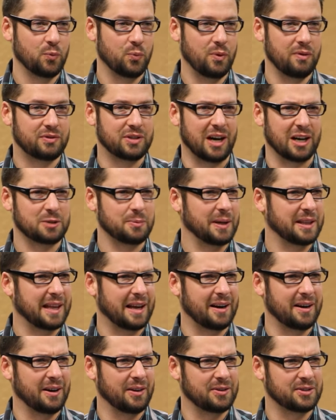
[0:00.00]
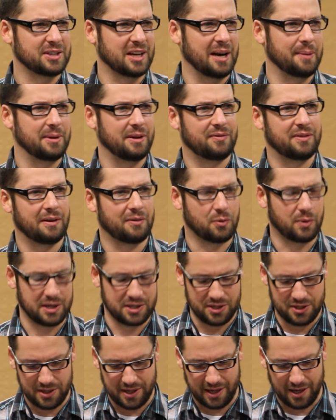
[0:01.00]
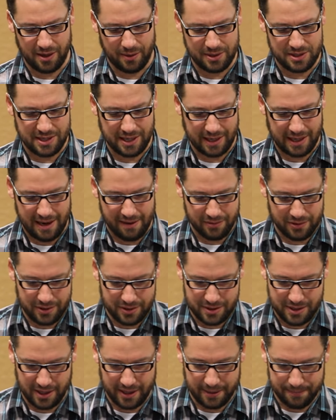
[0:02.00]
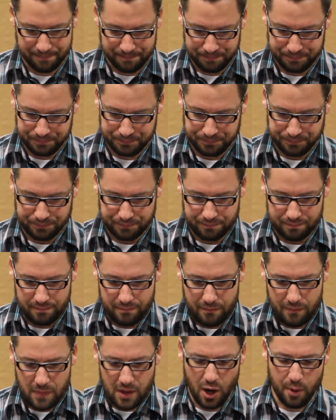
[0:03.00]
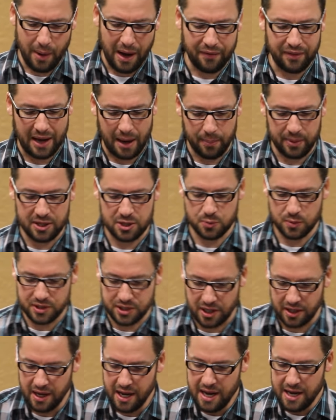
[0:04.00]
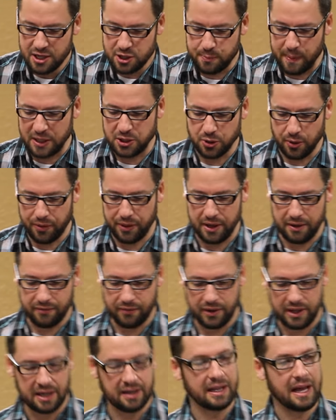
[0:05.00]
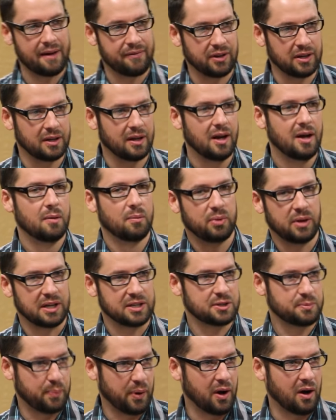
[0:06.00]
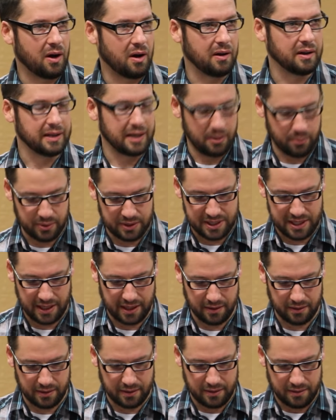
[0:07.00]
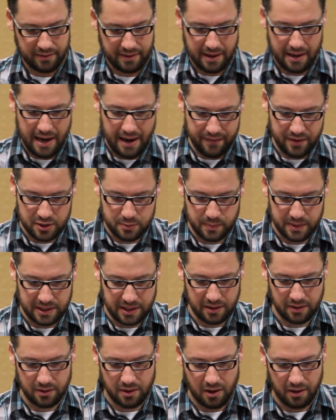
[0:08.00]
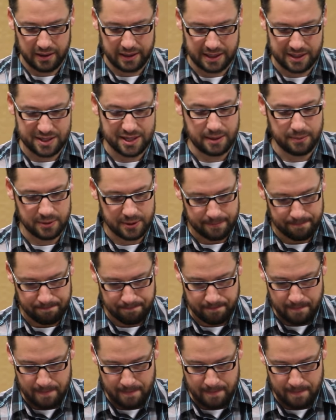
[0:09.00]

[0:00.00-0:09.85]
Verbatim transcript: we've talked about that at another time, and if you have questions, I could always take it after the study about that. But this was a special thing for the 11 plus Paul in particular that had this particular calling, it seems.